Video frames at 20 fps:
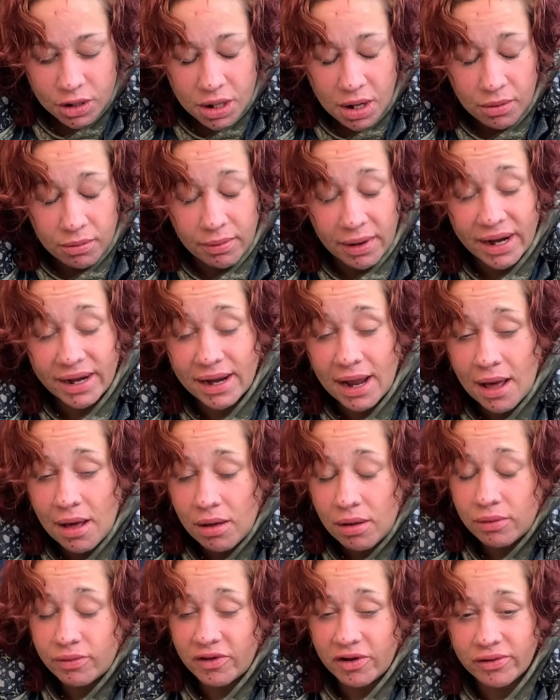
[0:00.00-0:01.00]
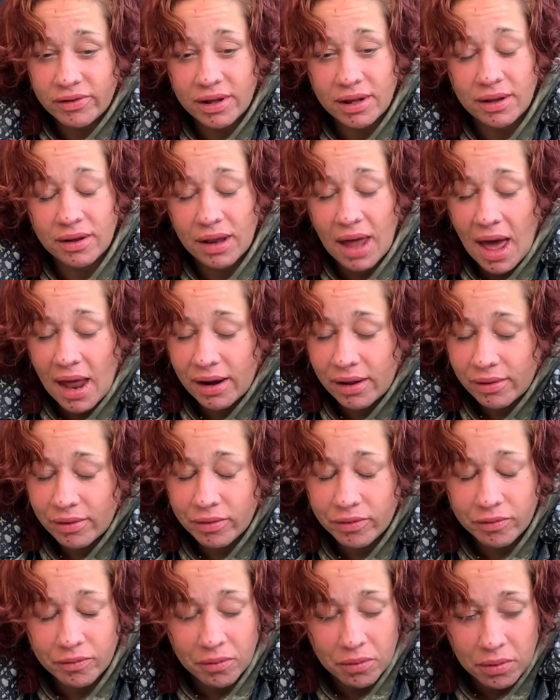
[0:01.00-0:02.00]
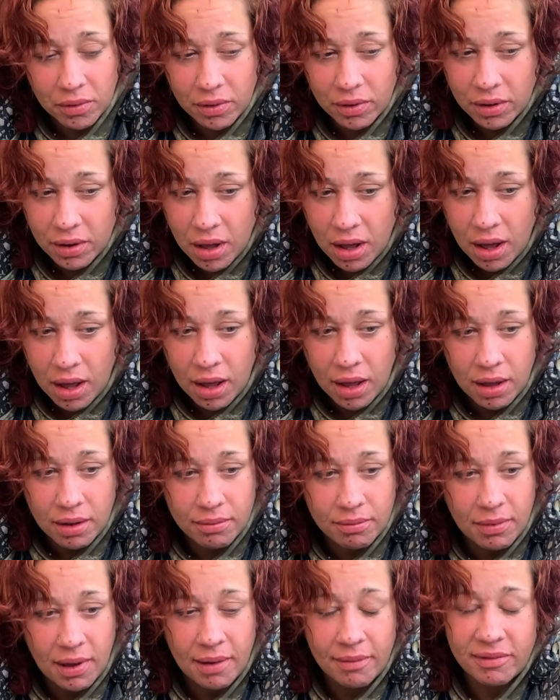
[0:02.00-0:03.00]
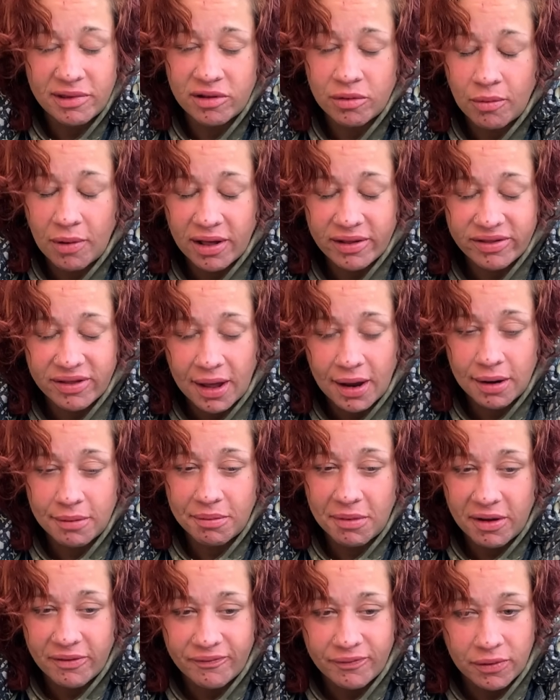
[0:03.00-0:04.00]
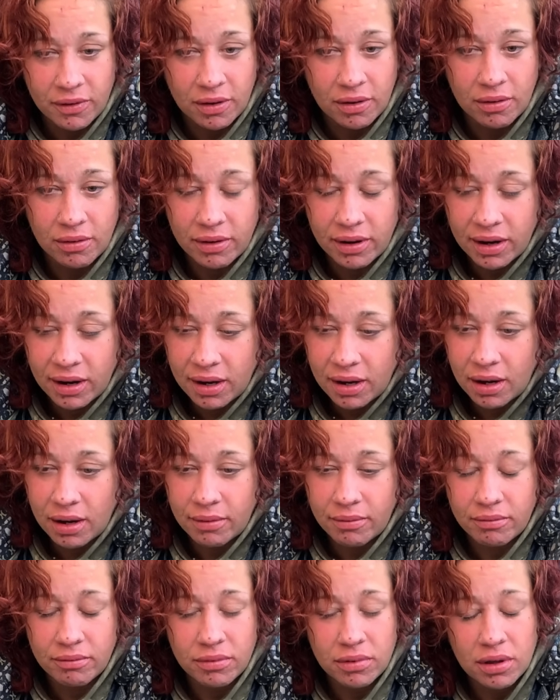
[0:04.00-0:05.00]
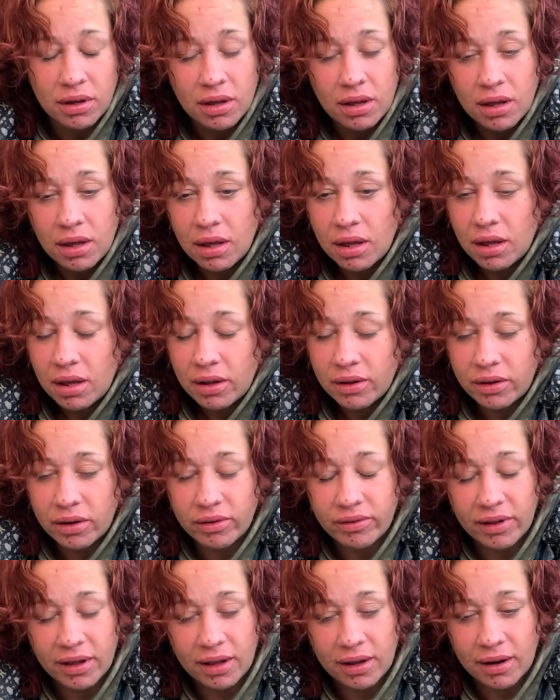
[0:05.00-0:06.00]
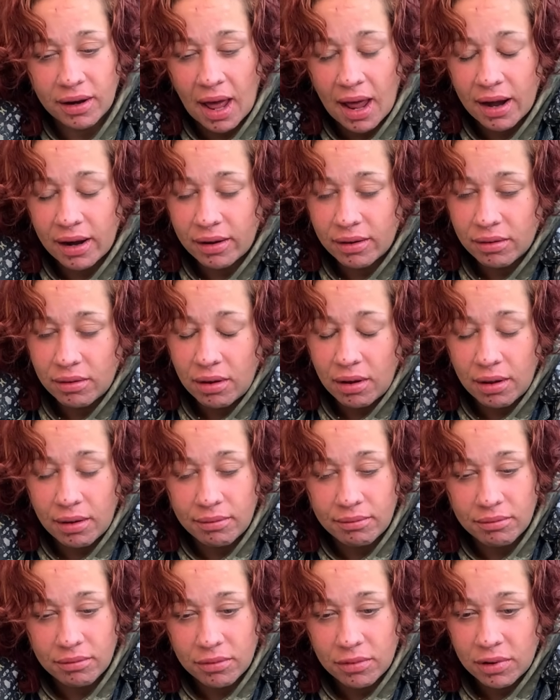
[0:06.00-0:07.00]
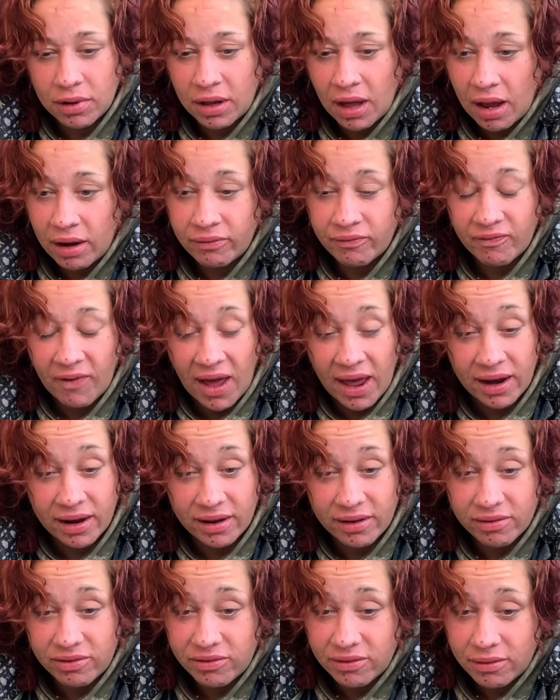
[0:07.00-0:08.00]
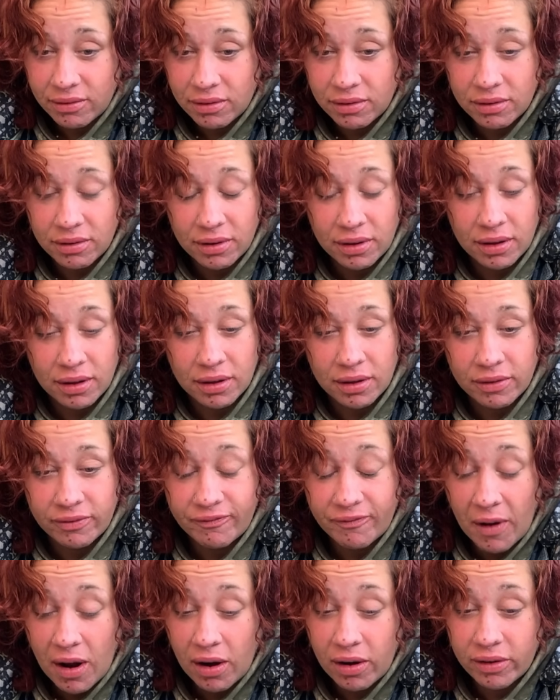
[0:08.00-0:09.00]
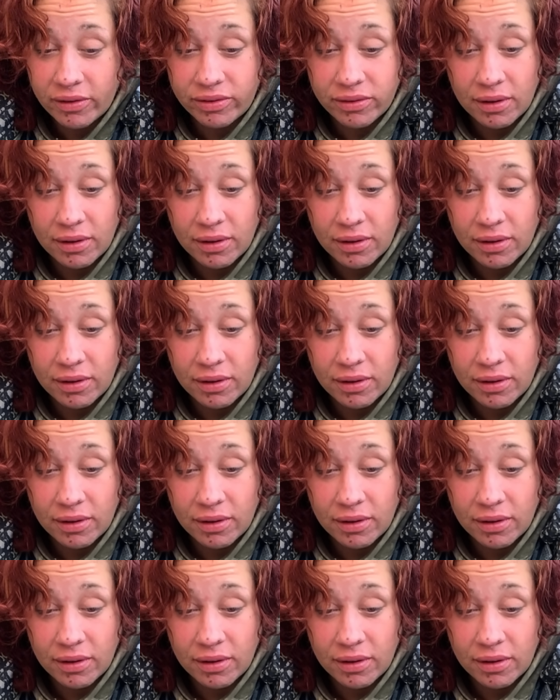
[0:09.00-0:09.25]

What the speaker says: Right now, there's like a lot of, I'm in the west side of Buffalo, and so there's like a lot of gun violence. As far as